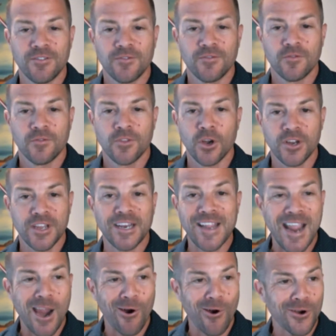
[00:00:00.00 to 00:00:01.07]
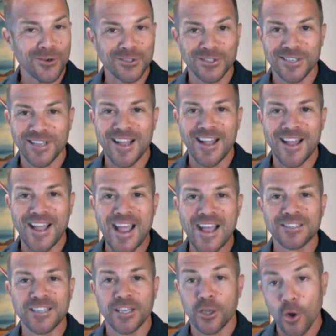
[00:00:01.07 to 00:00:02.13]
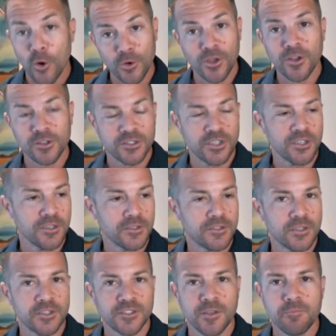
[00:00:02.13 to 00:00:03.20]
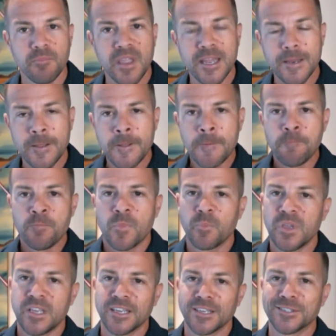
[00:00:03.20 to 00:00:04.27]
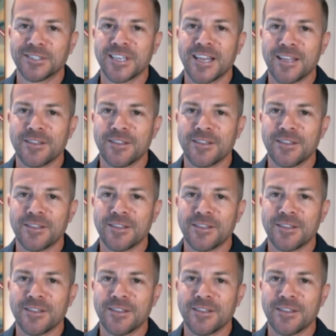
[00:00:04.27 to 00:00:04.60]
they're getting errors as they go to submit because